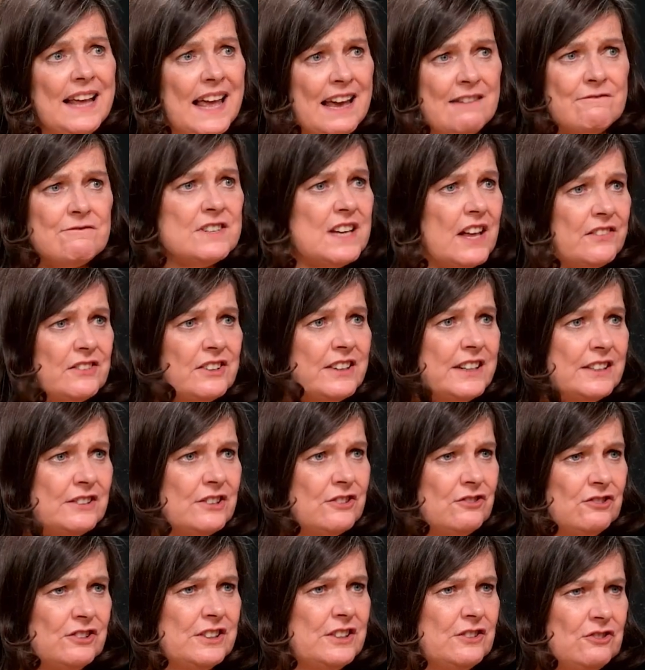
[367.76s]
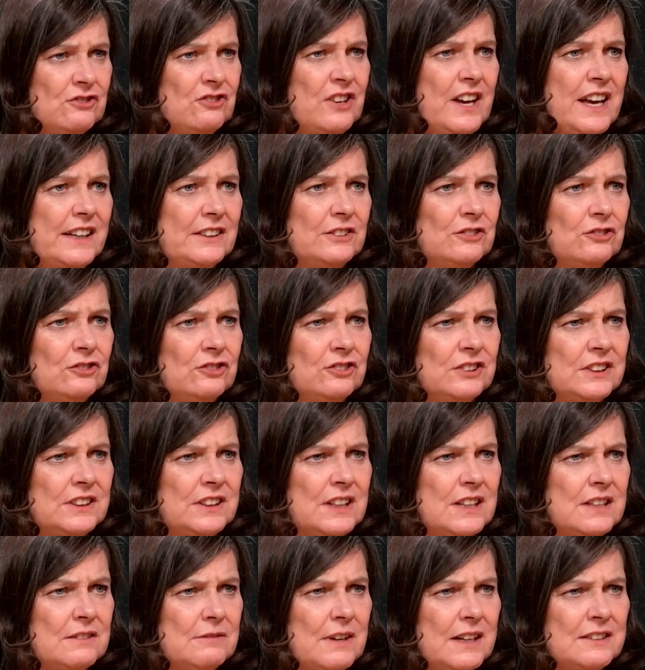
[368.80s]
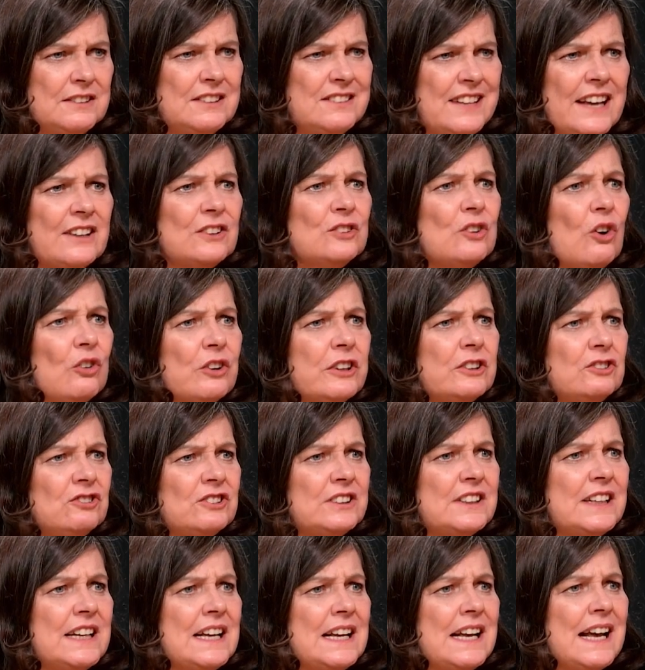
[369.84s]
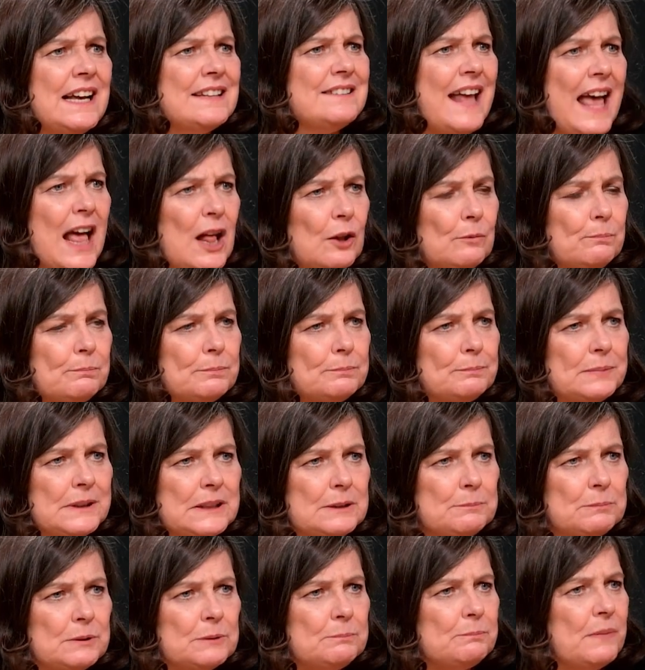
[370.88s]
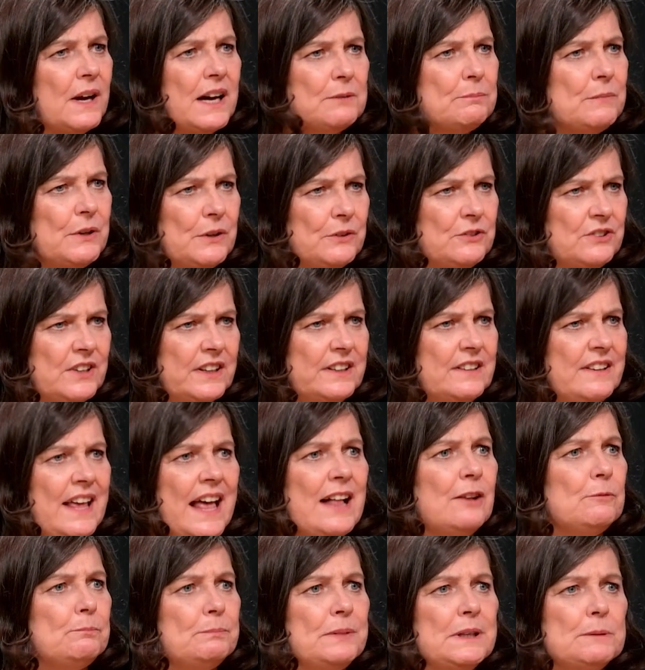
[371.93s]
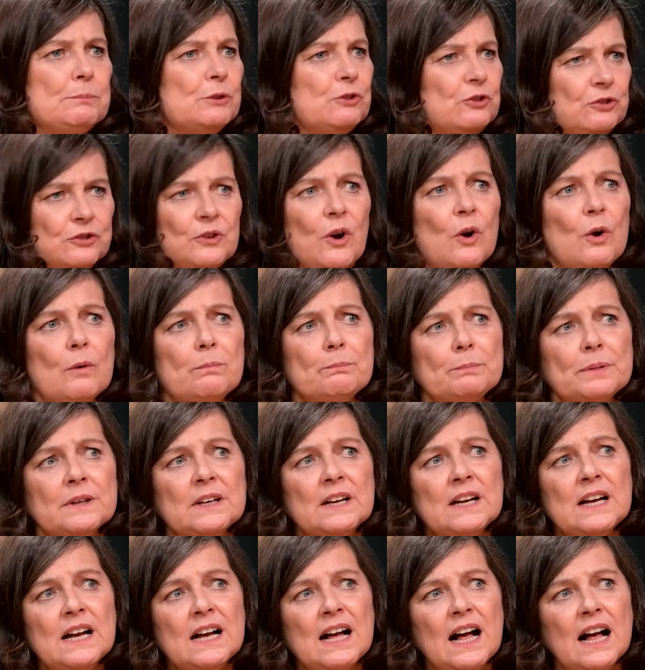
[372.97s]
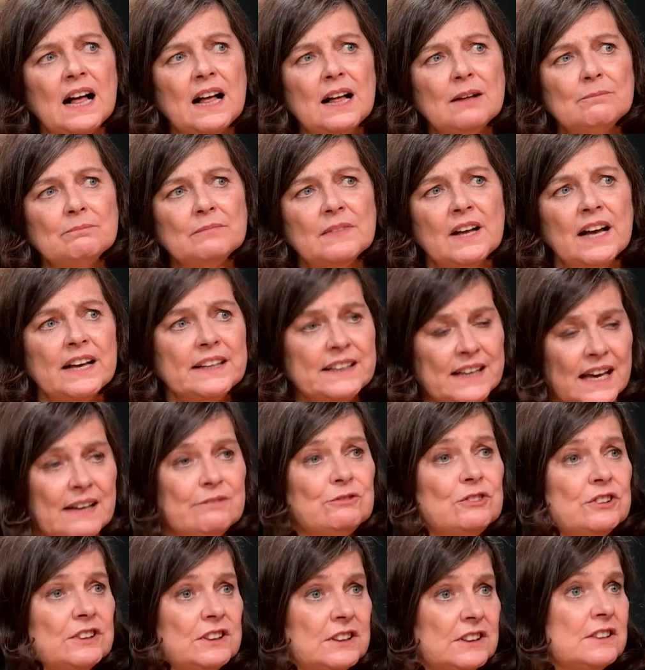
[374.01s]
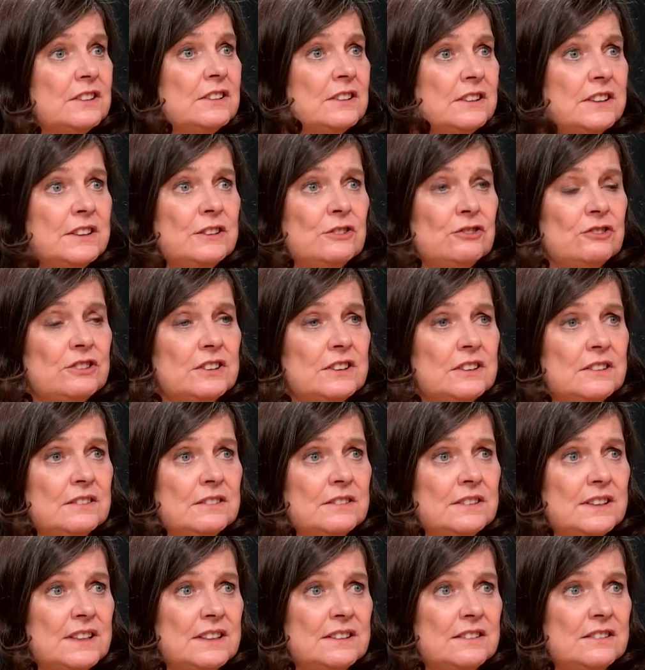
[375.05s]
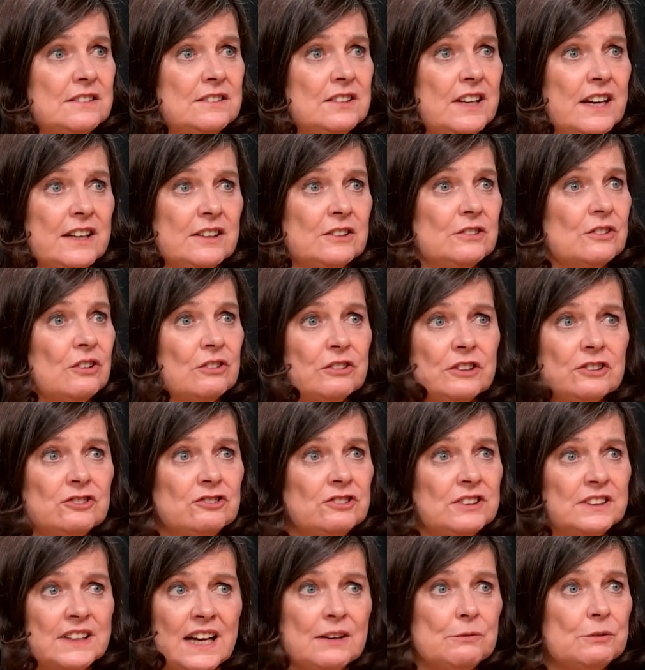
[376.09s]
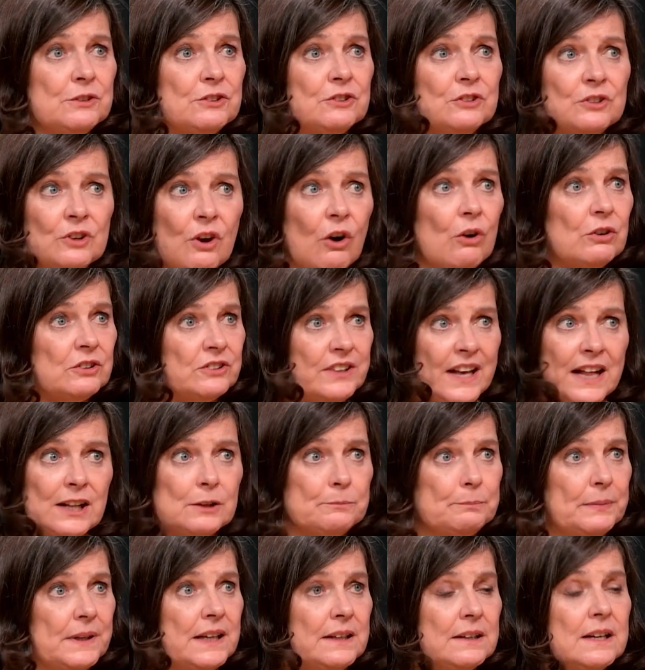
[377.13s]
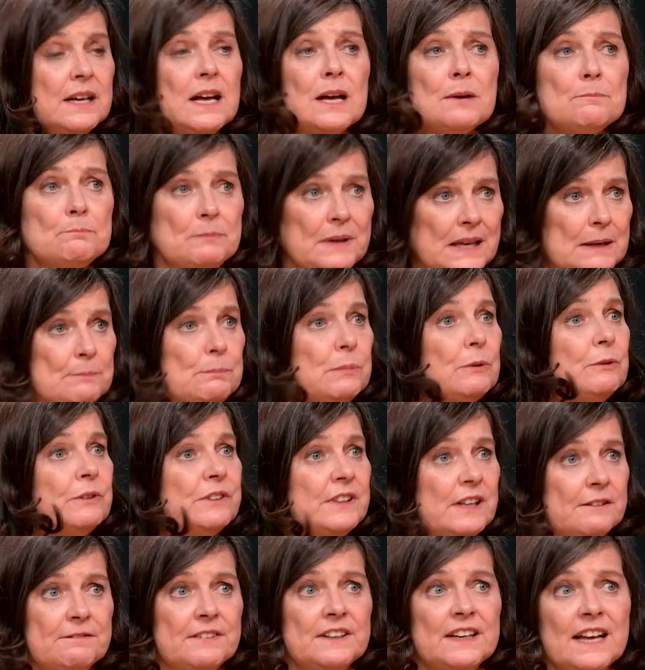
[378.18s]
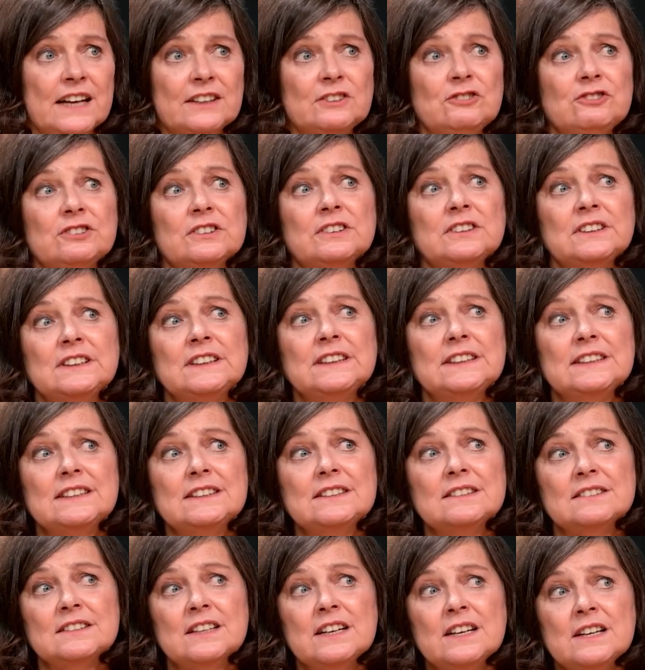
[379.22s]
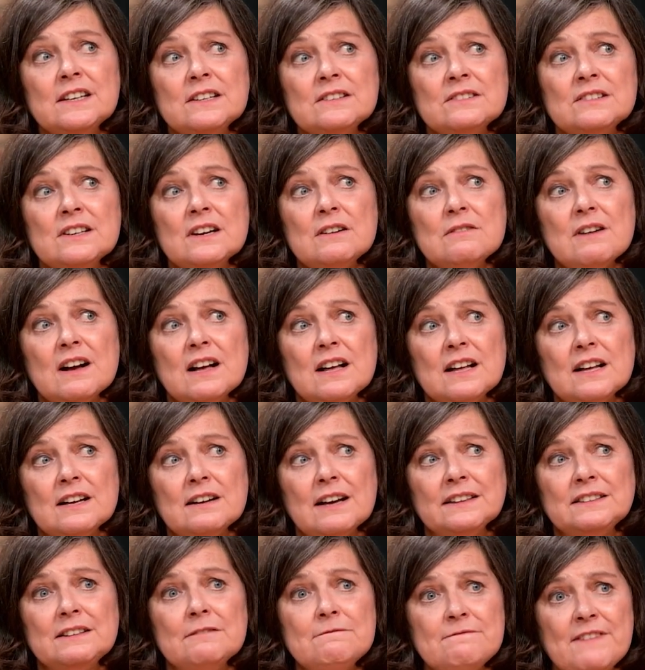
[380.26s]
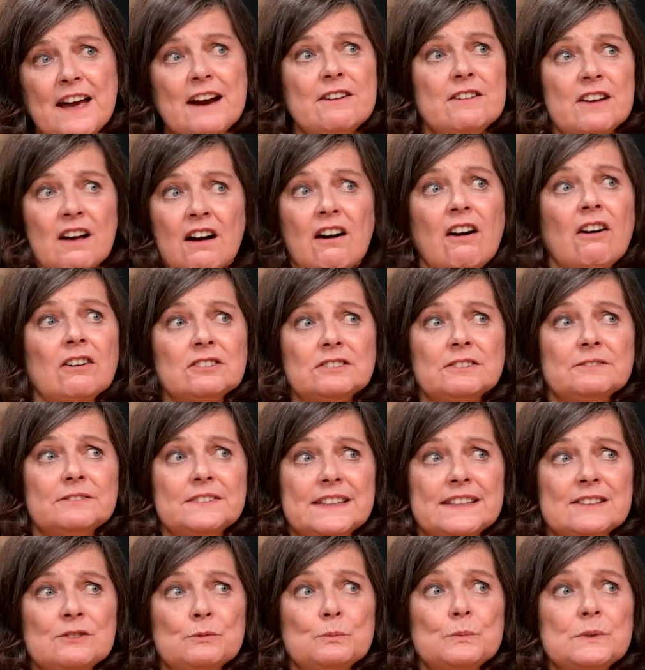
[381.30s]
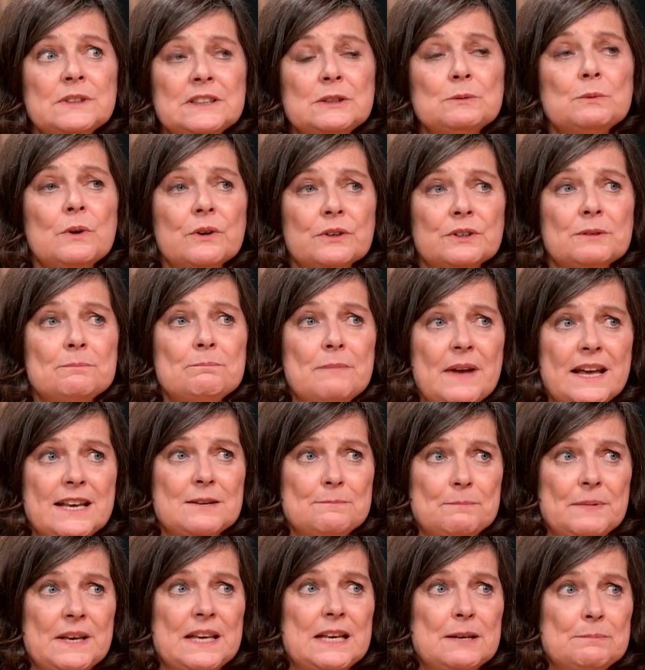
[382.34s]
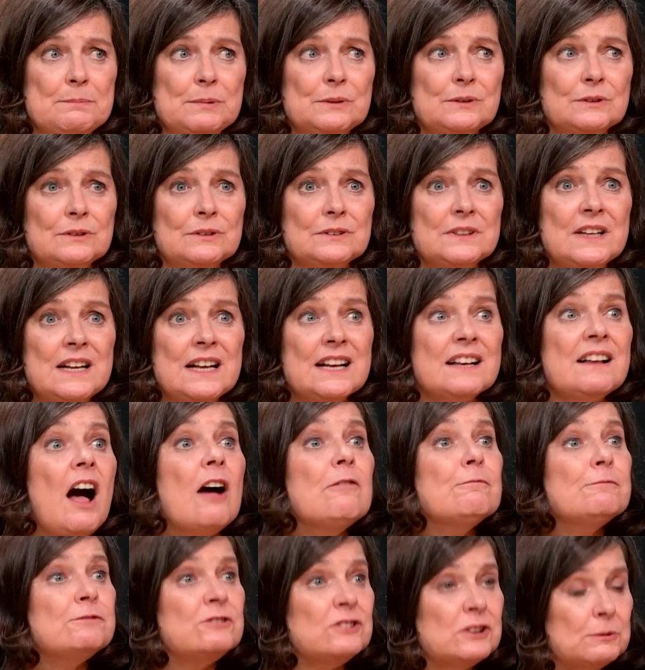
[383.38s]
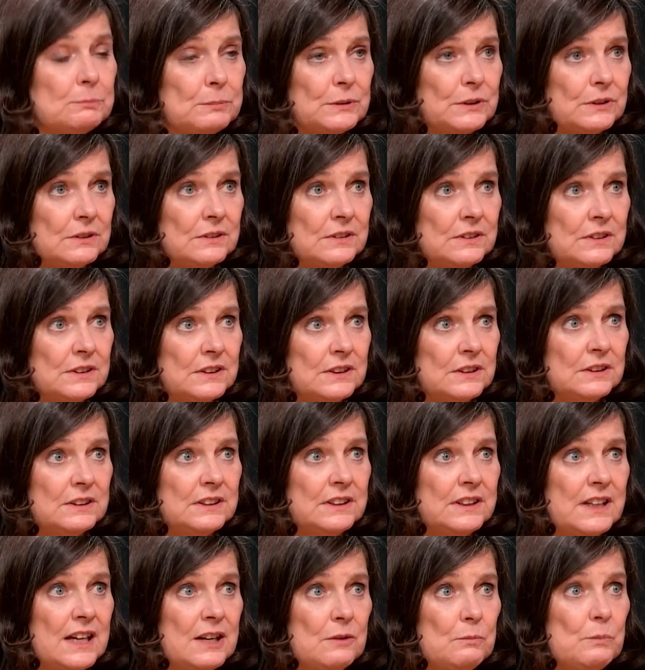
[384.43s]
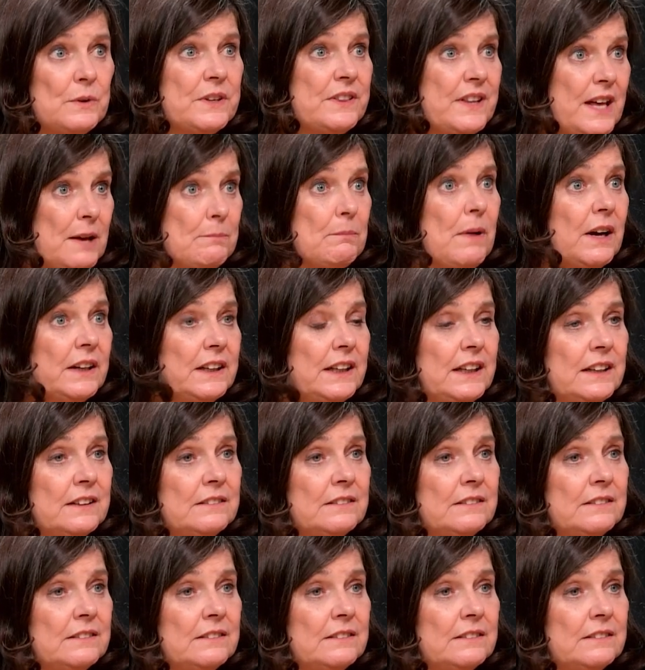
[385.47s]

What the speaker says: every other industry has changed, and technology has helped people buy music, has helped people shop. I came to the conclusion that technology was not helping people with their financial needs. So at the very heart of this, we want to make people comfortable, with their money.